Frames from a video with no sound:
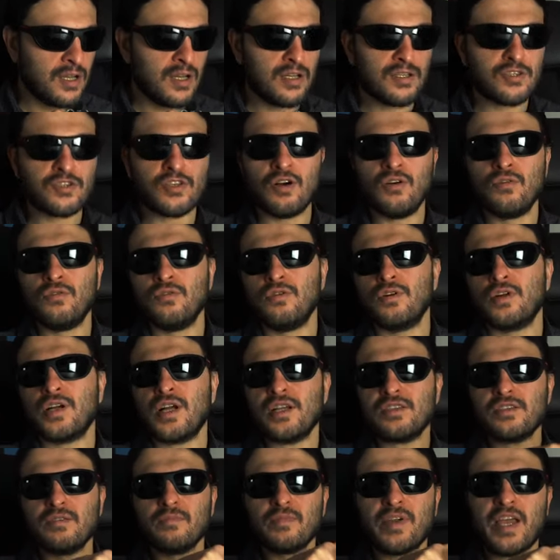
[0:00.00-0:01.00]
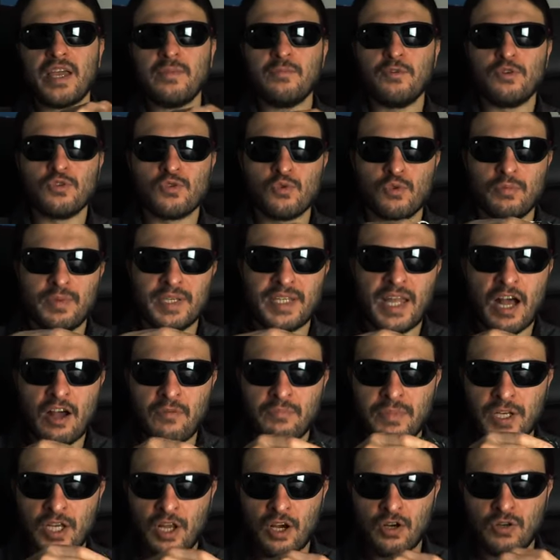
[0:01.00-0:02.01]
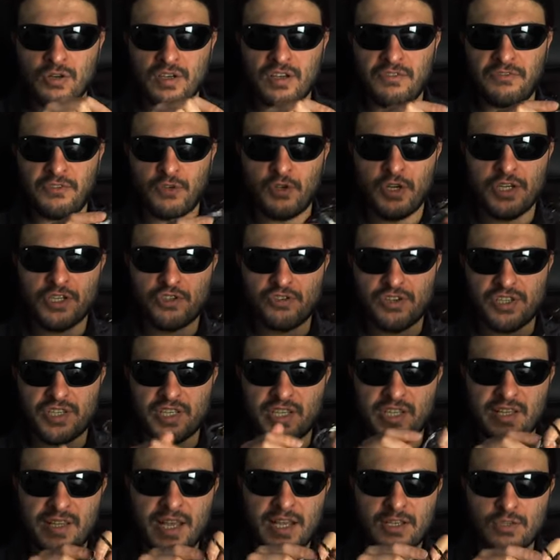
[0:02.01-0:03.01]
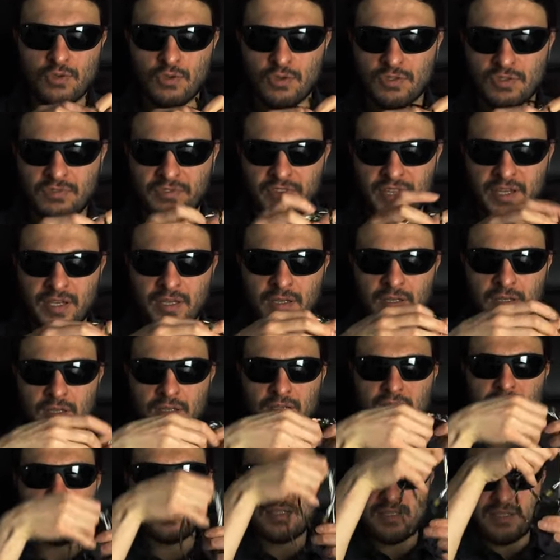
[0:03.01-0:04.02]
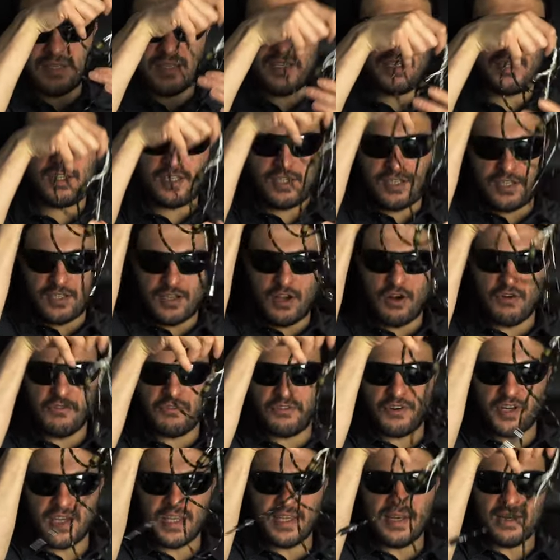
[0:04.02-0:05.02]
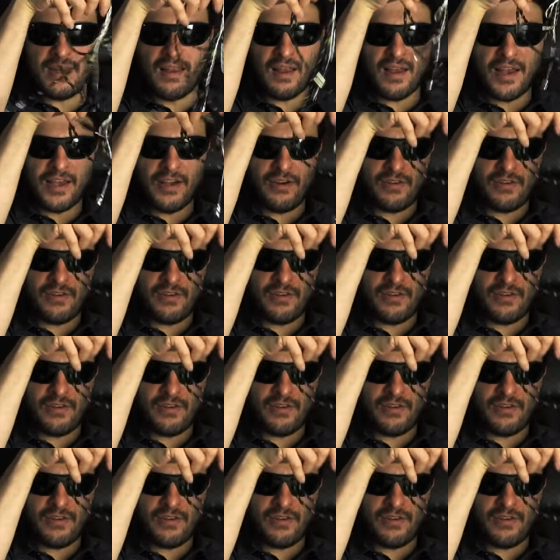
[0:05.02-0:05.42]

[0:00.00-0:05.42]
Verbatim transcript: So custom cables will be down below if you're interested in that sort of thing. This thing is so freaking light.